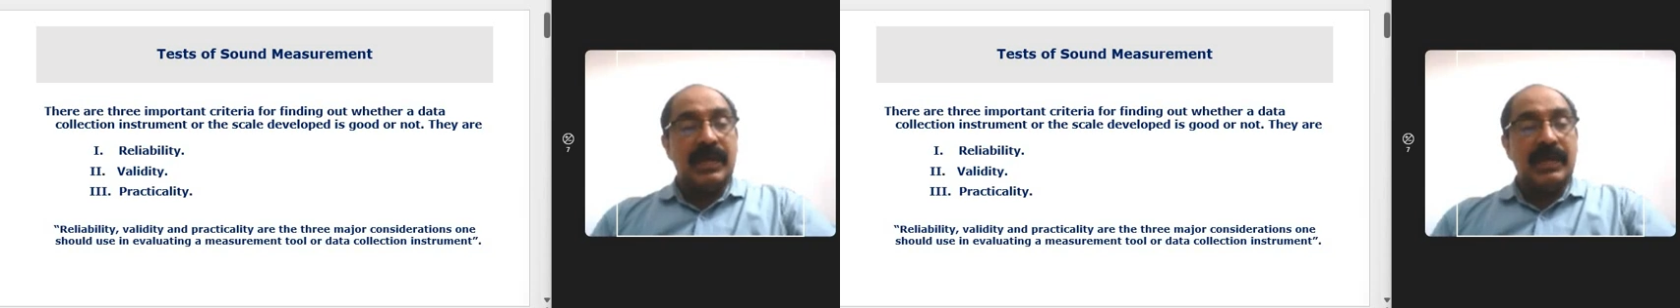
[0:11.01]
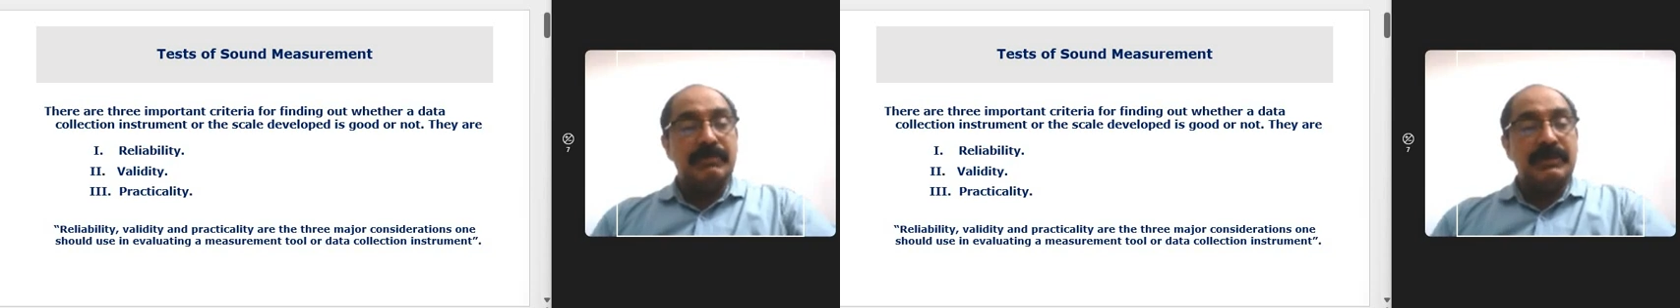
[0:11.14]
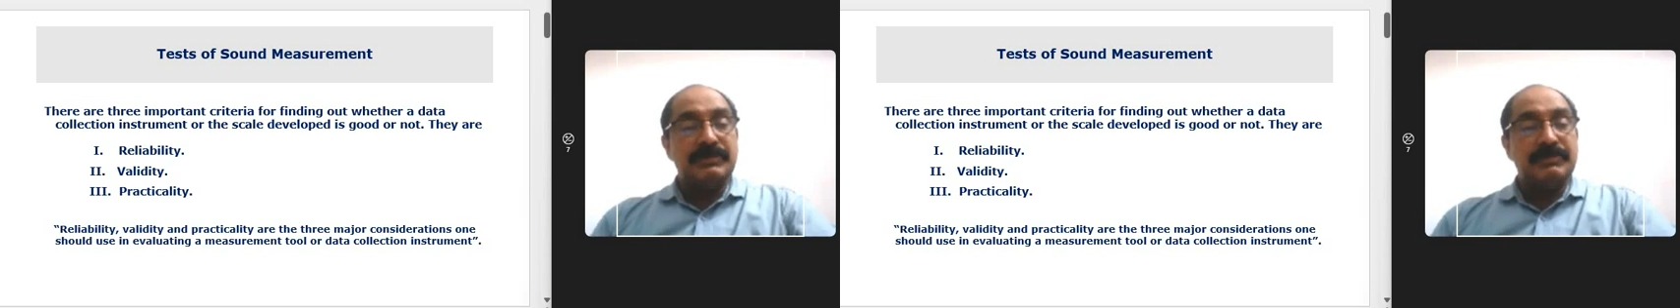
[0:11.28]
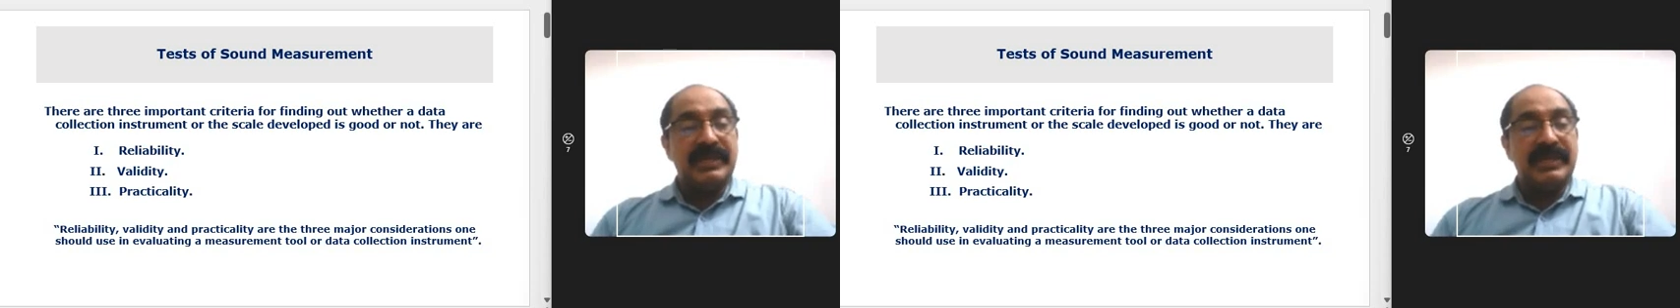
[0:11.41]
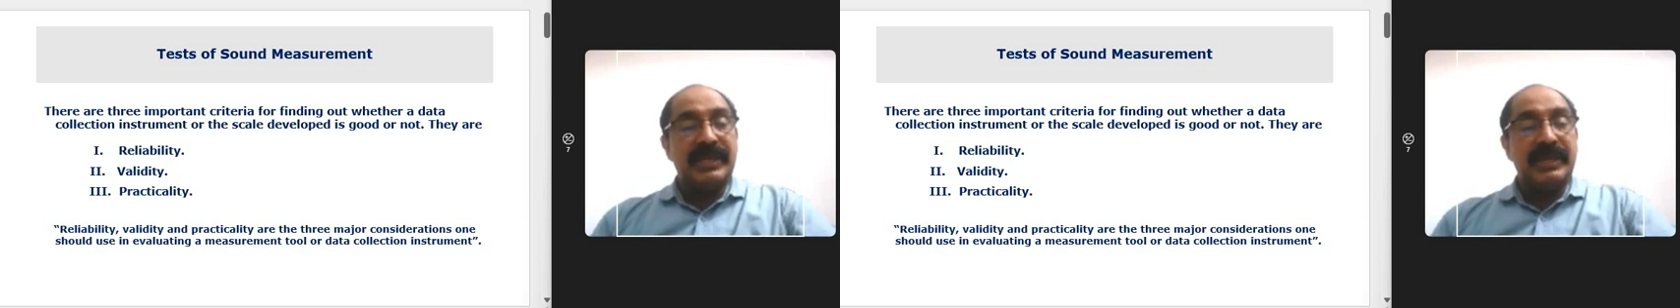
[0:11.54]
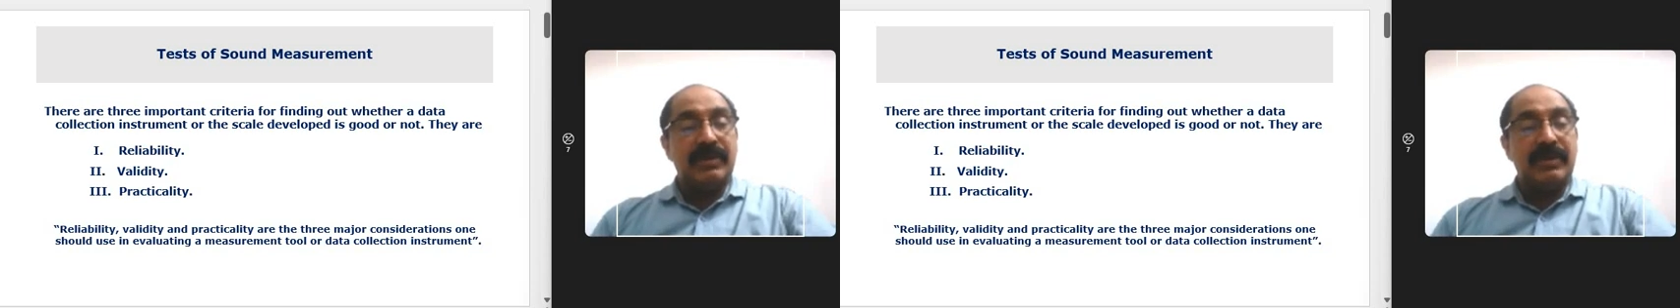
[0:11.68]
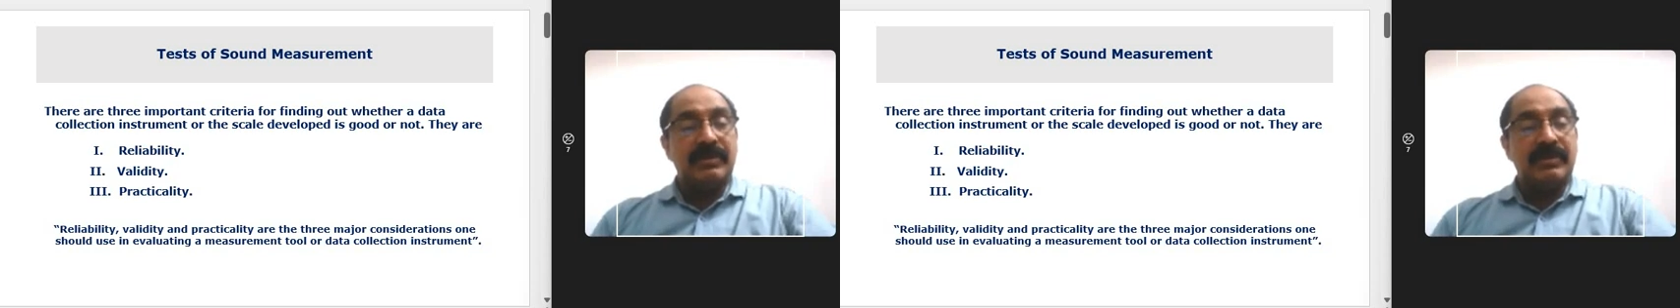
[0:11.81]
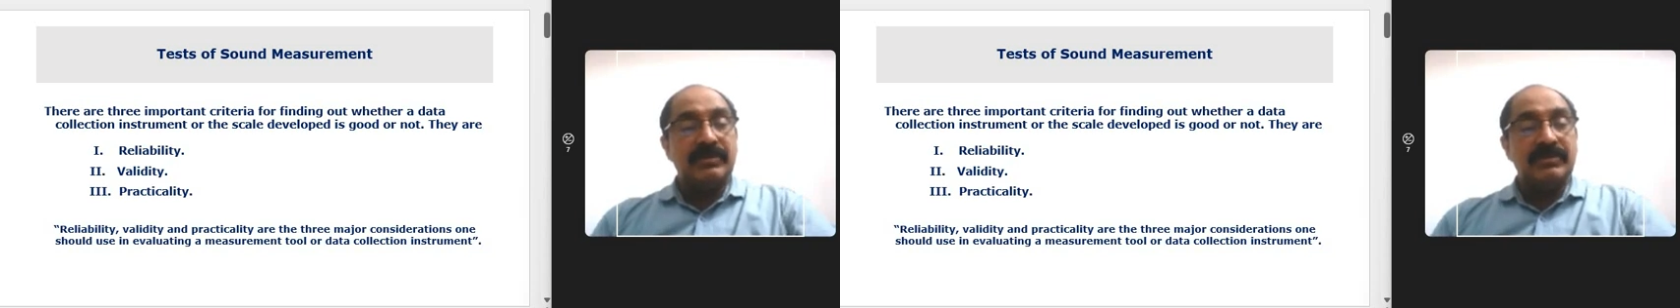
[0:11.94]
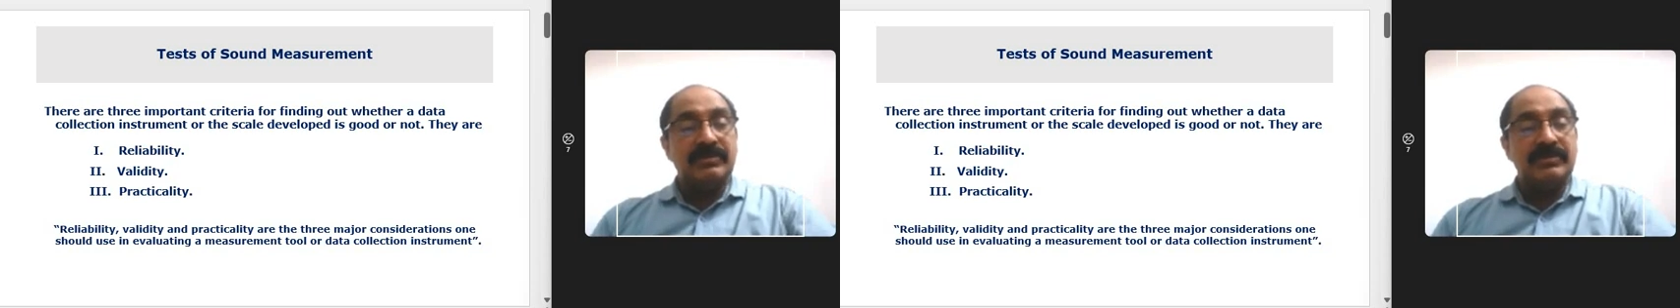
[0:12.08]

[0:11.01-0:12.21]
be speaking on